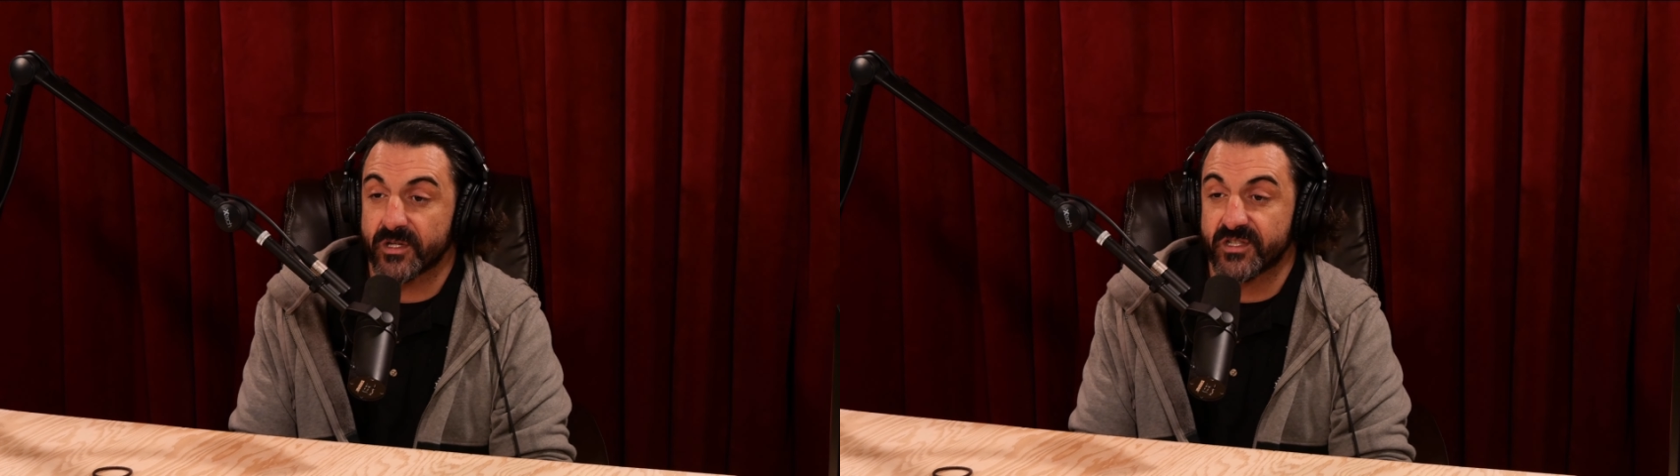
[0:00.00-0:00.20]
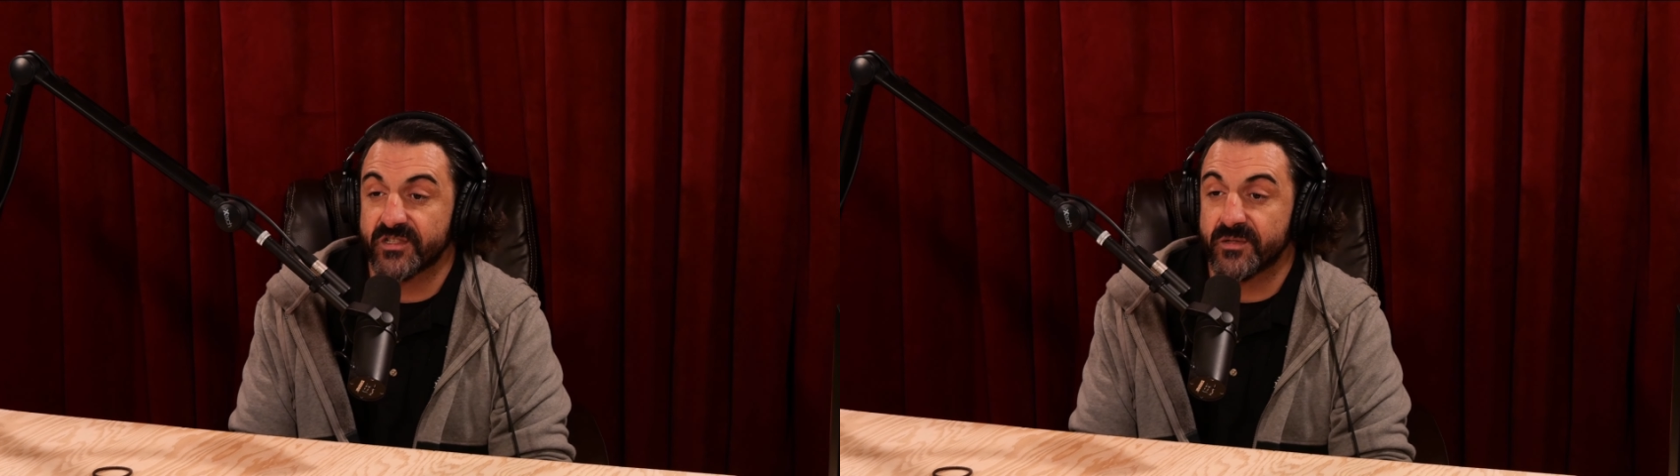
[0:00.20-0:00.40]

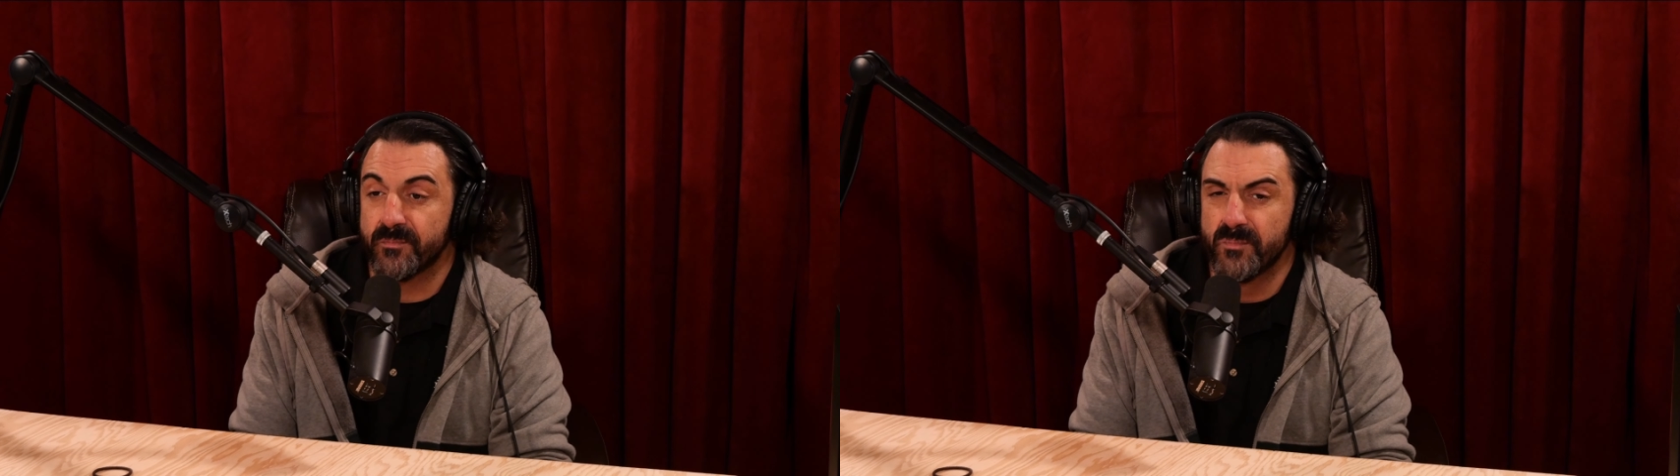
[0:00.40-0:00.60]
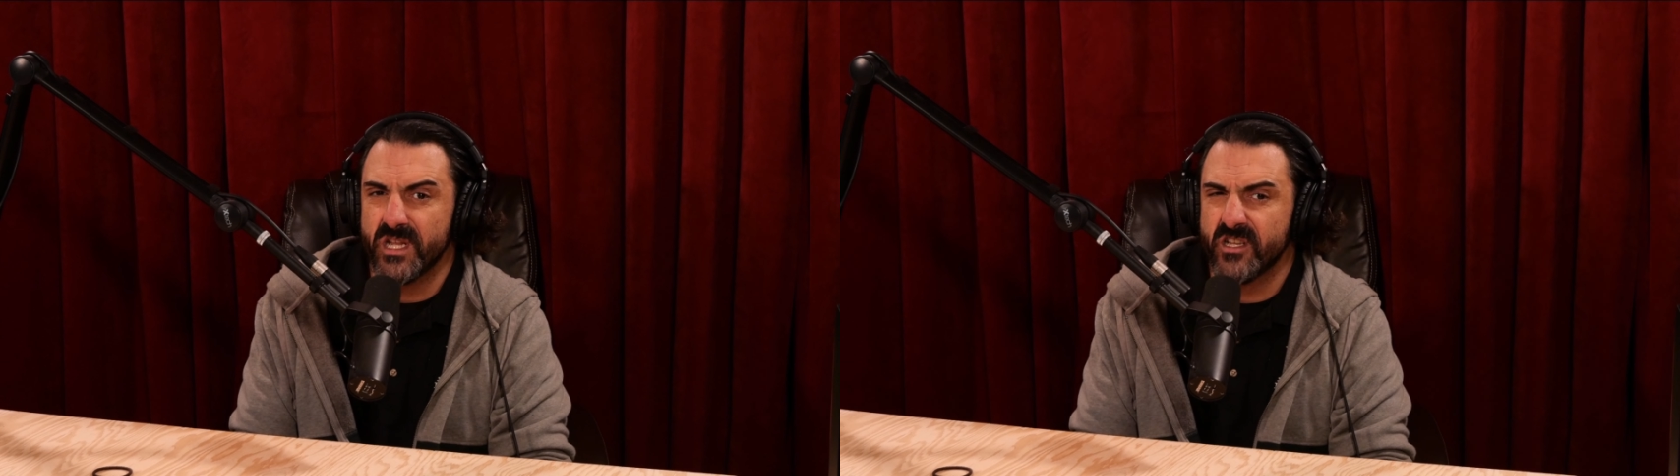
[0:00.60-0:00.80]
What does
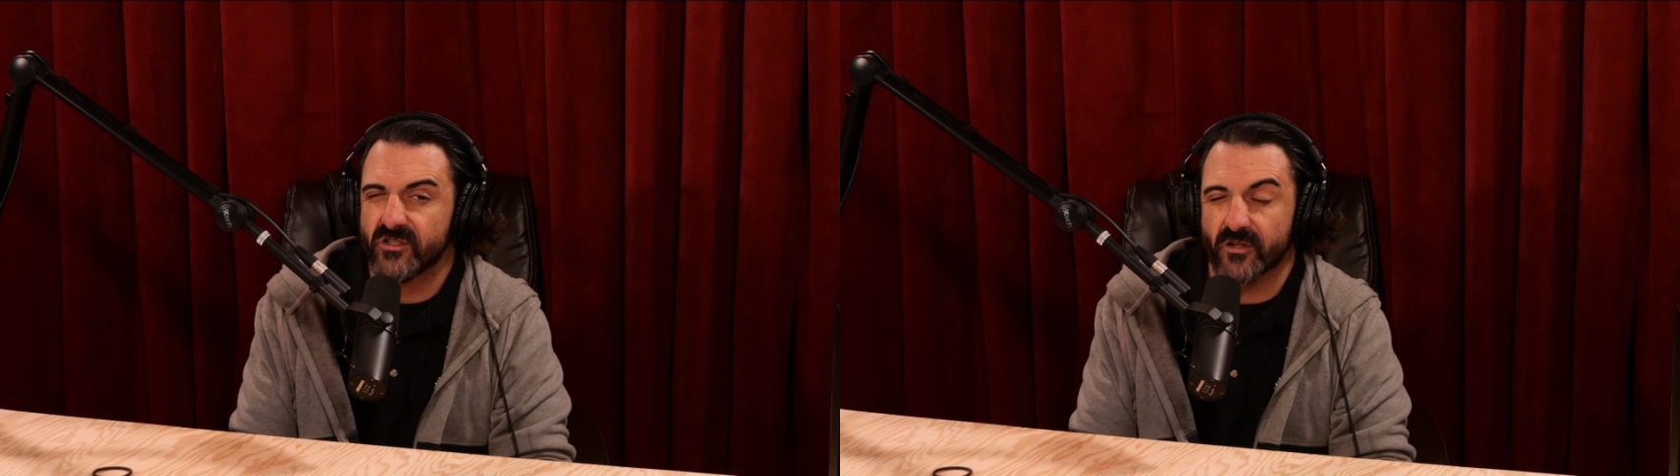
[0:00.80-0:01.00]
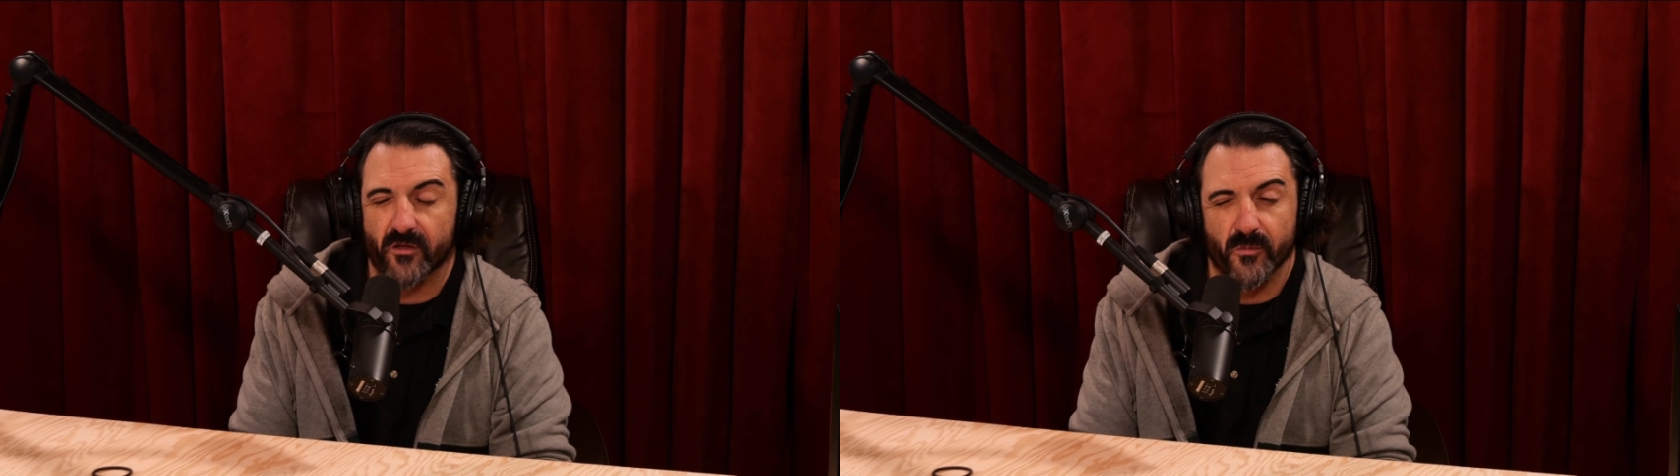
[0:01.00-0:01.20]
it
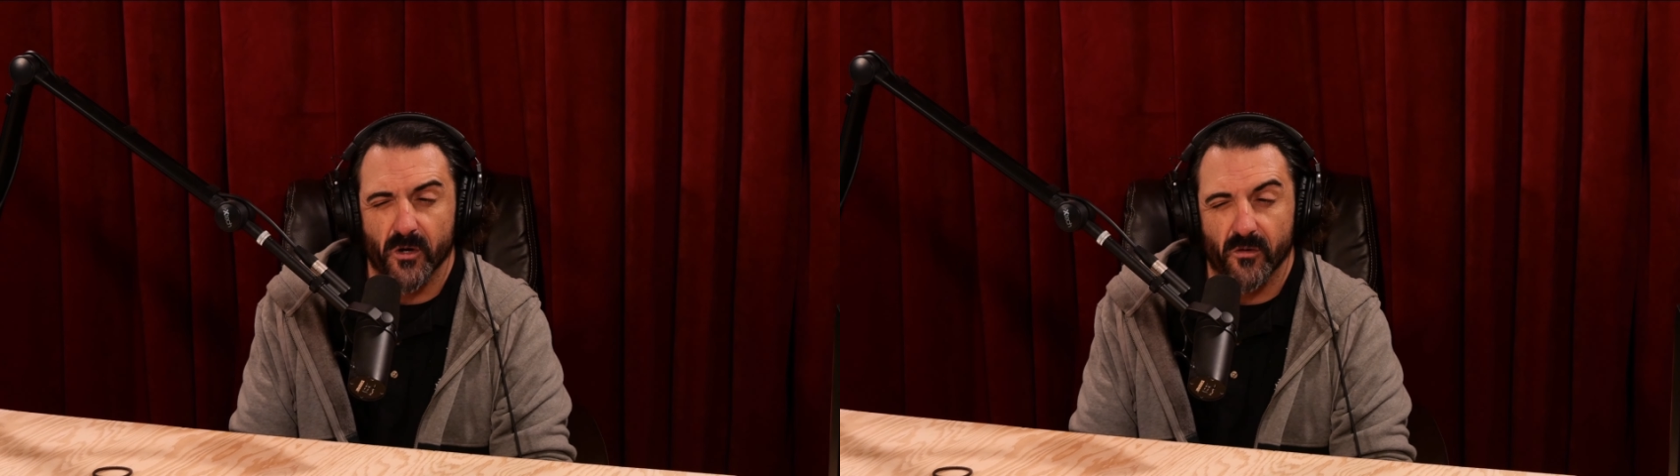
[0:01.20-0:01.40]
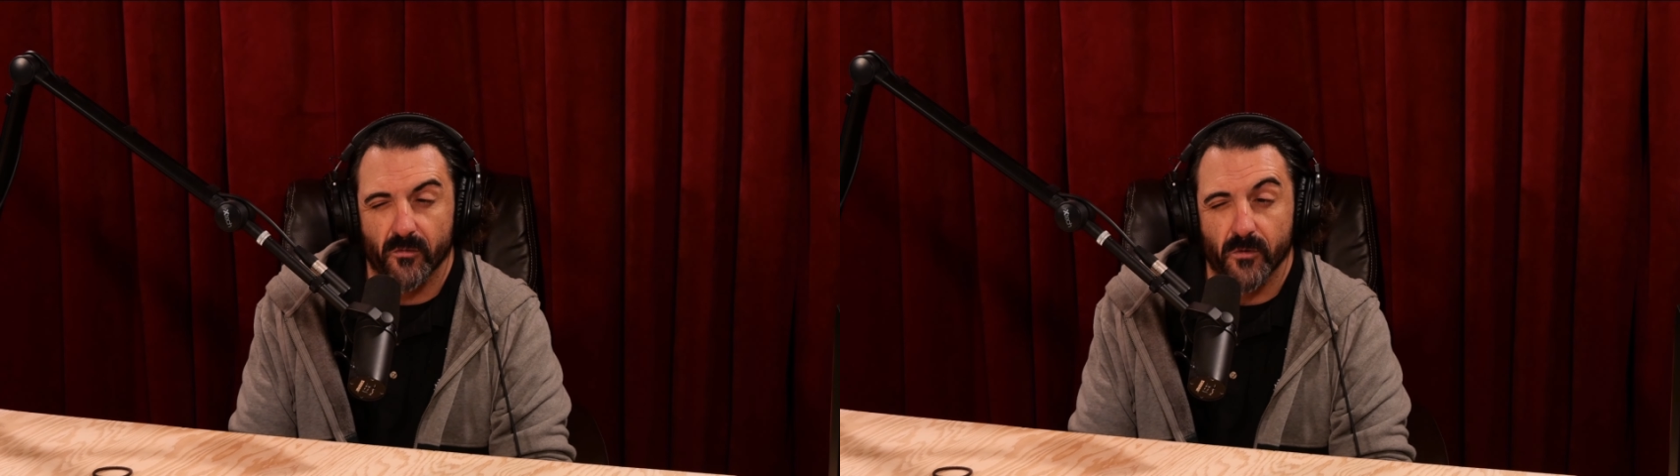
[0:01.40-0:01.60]
mean to
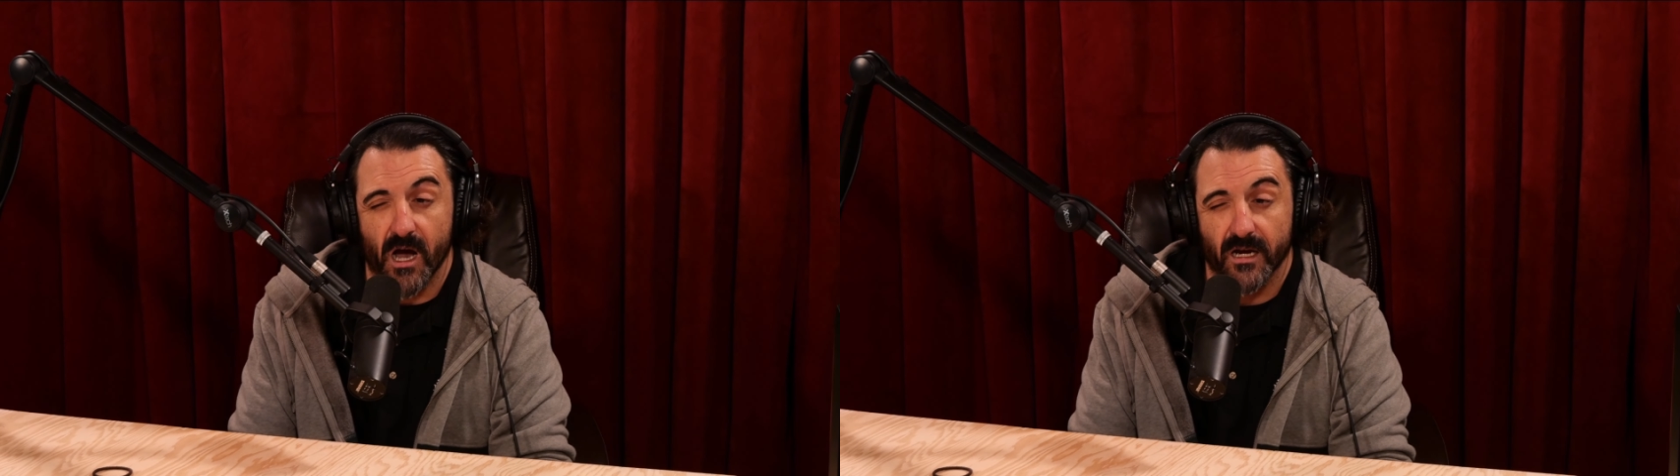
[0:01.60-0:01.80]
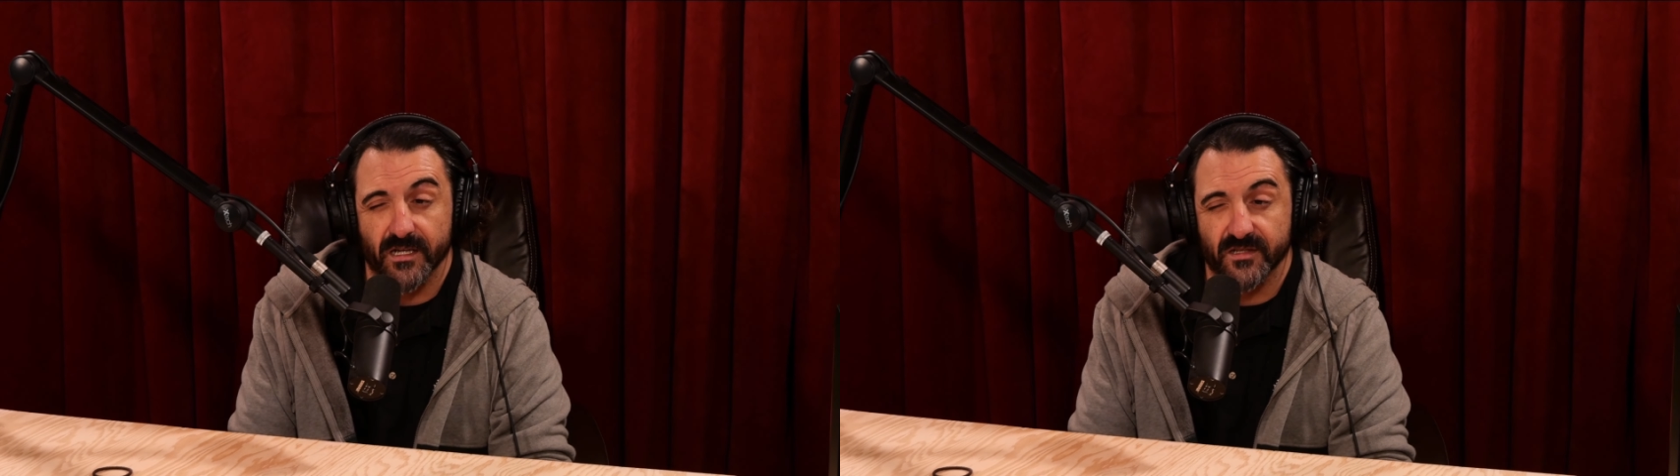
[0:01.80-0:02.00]
throw a
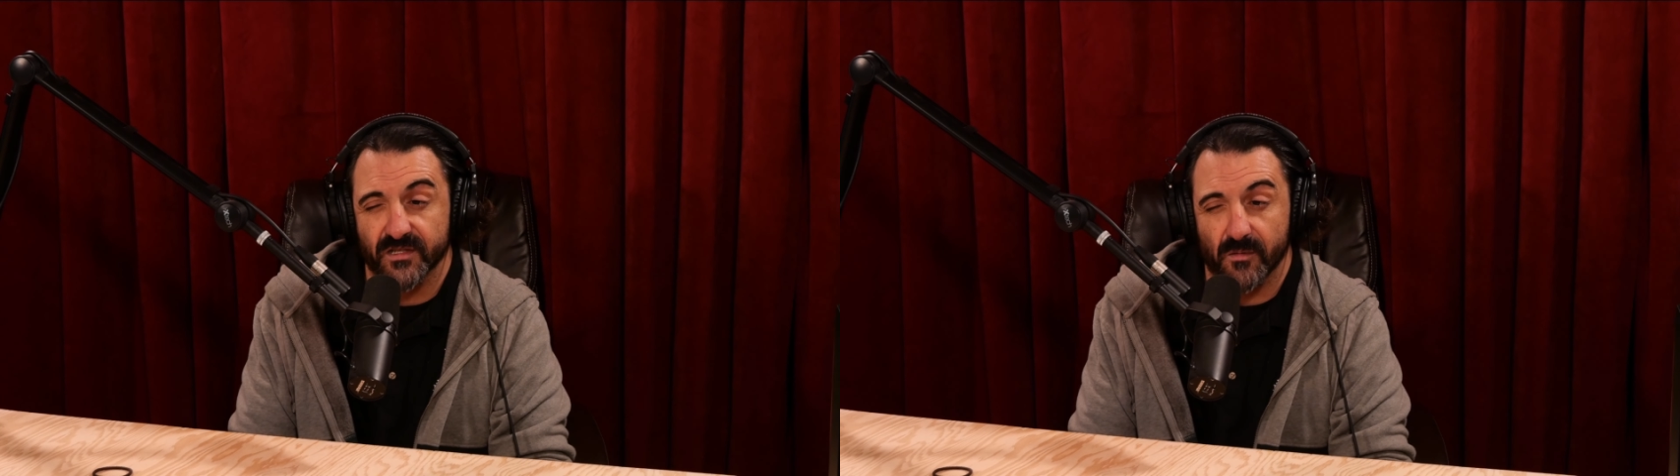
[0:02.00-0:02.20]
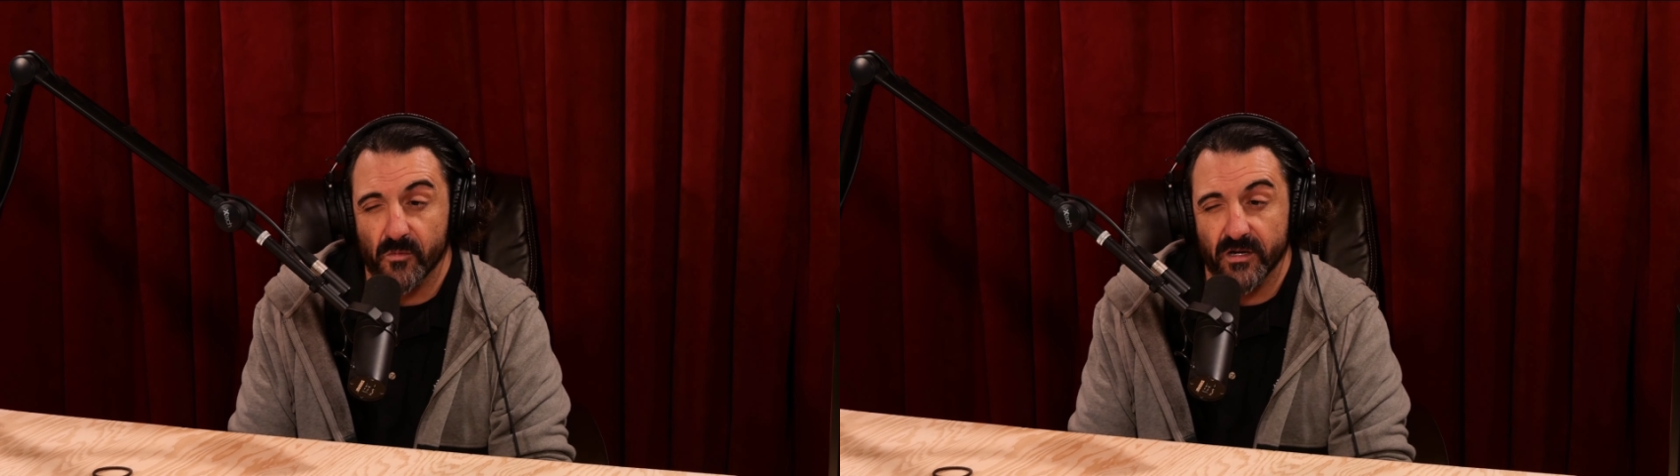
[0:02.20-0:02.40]
rock at
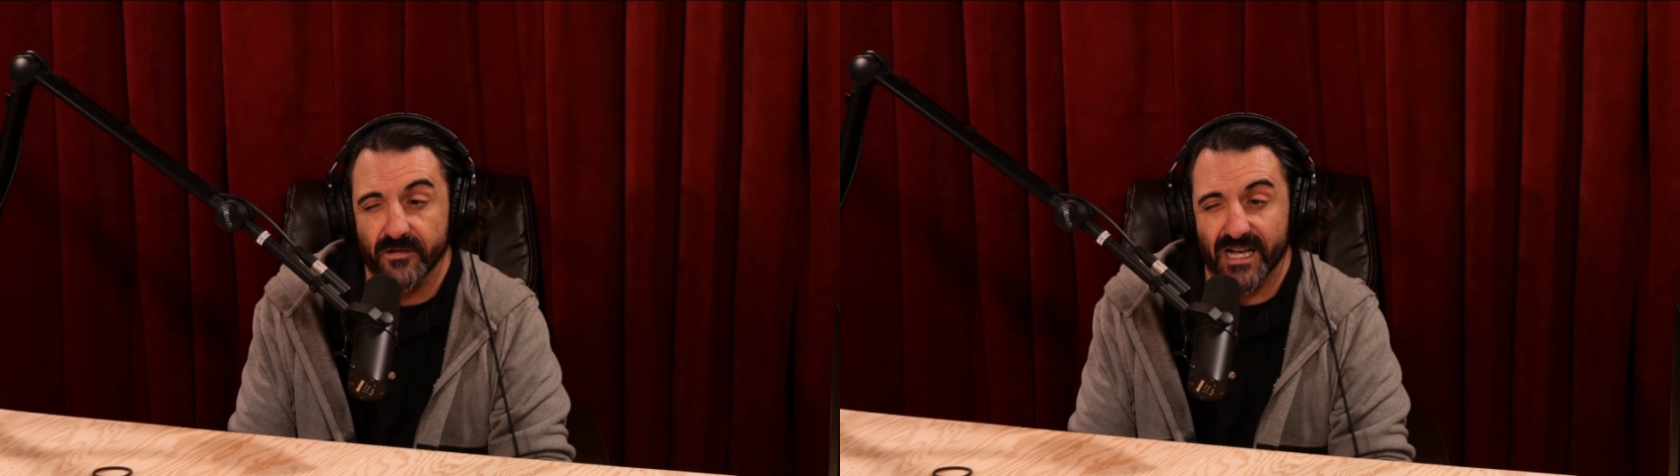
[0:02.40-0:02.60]
someone?